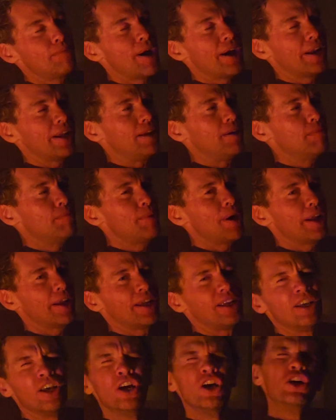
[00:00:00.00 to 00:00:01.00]

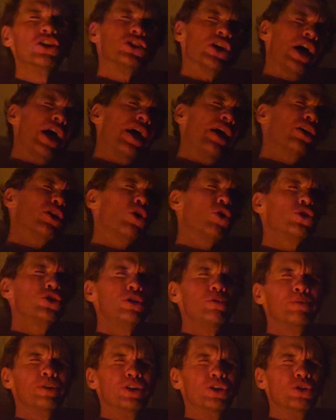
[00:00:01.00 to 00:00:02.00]
buddy. So how long
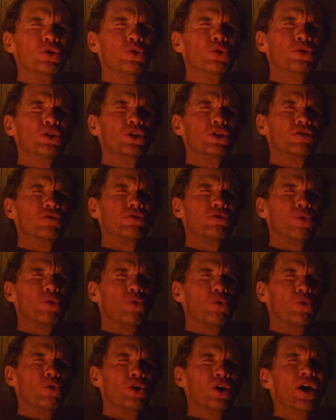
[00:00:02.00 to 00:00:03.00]
you been doing this
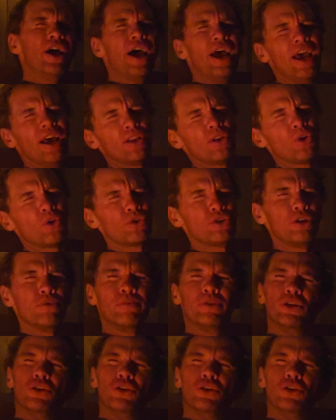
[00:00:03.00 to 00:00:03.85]
for? Hello, have